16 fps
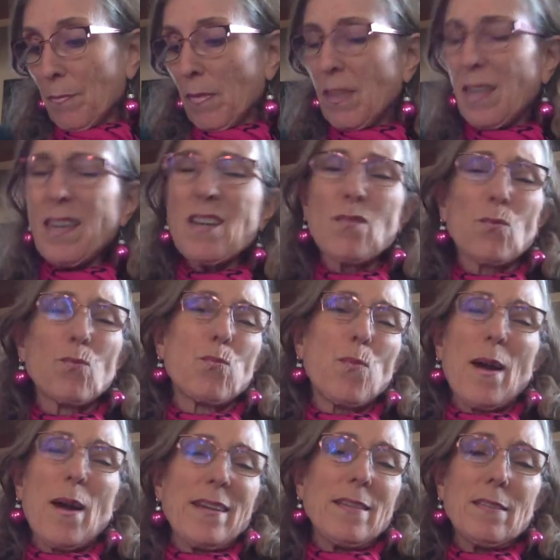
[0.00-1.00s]
"Yeah,
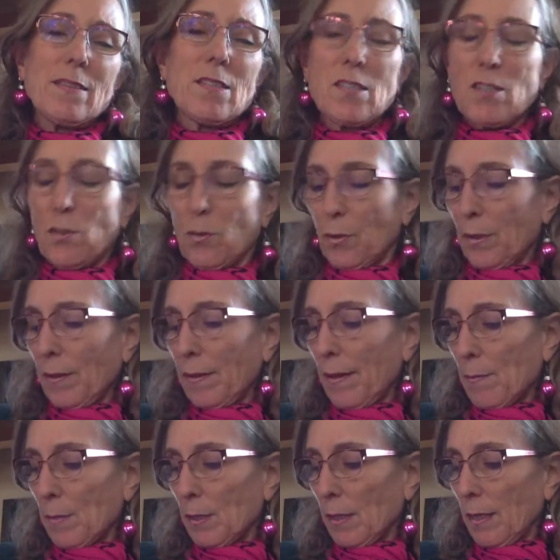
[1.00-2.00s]
right," snorted
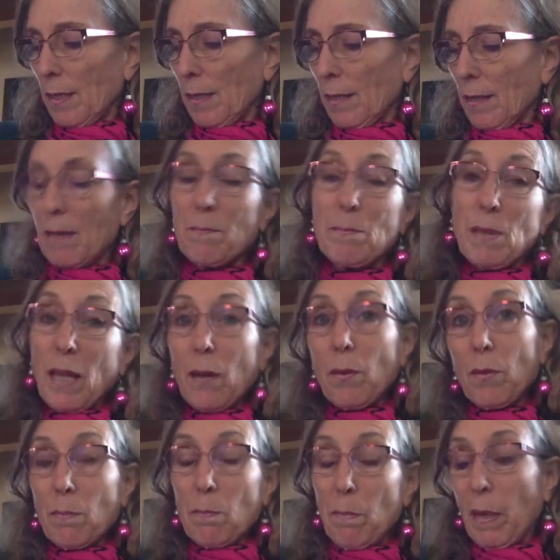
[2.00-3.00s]
Emily. "And play
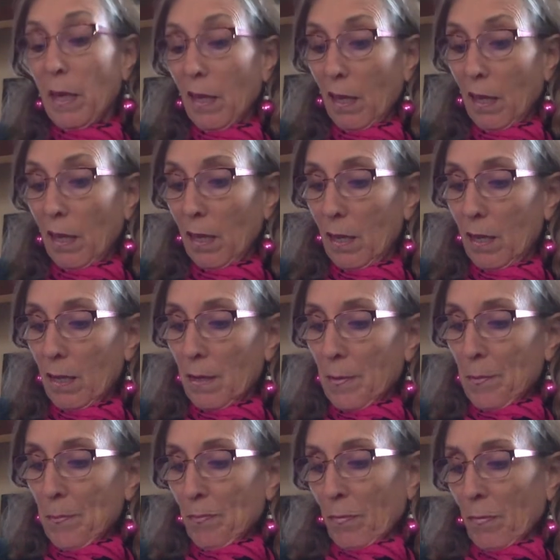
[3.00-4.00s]
with Binky?
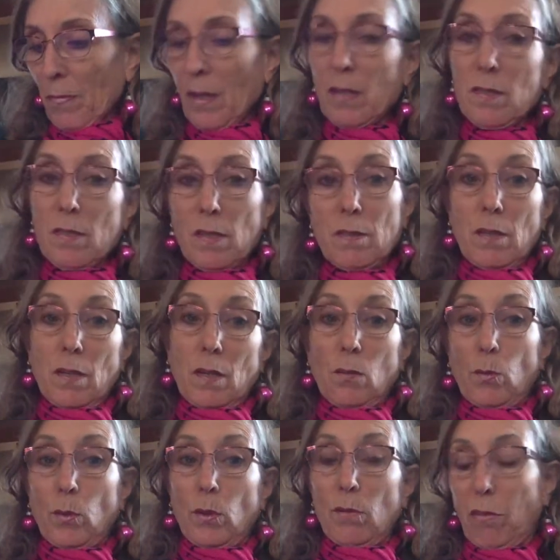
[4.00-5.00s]
That sounds like a
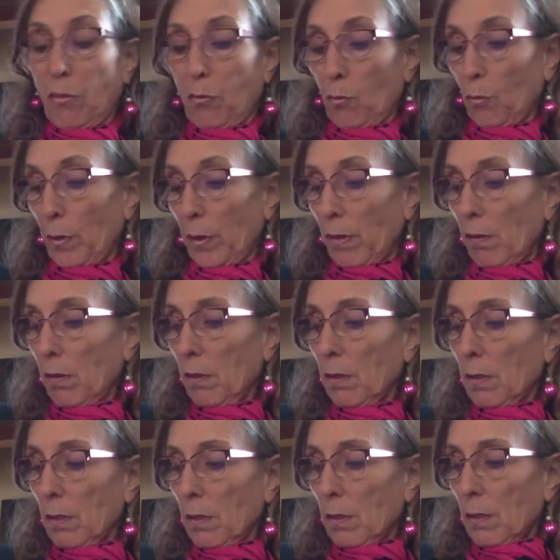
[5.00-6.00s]
real thrill."
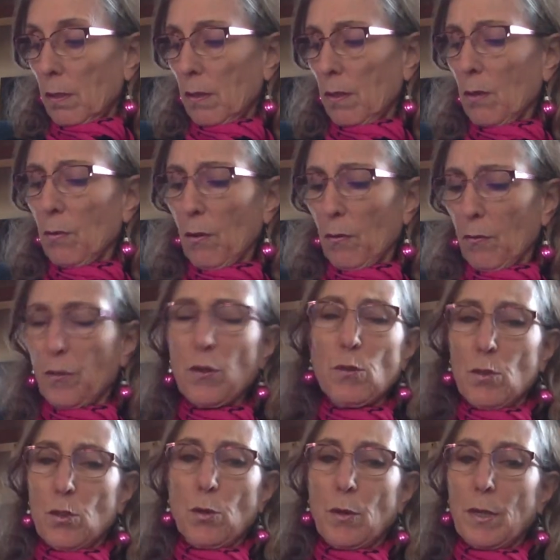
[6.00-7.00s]
There were few
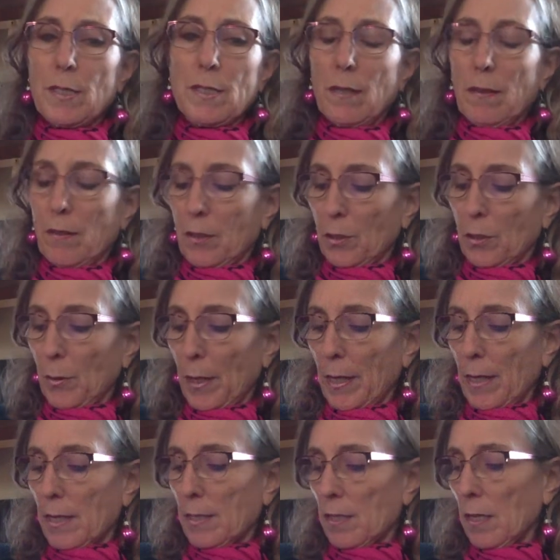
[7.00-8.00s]
toys at their
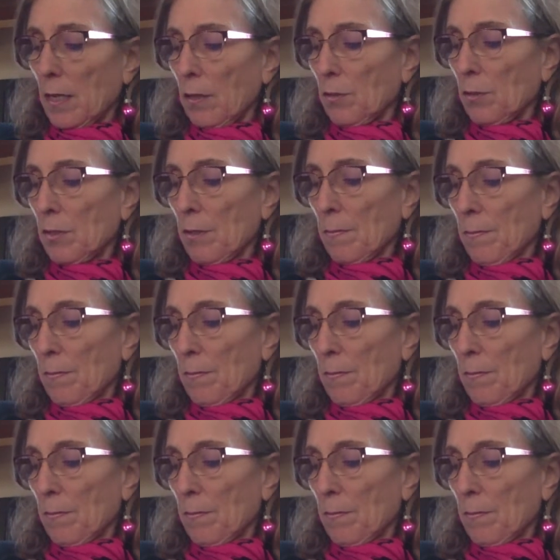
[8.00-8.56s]
great-aunt's house.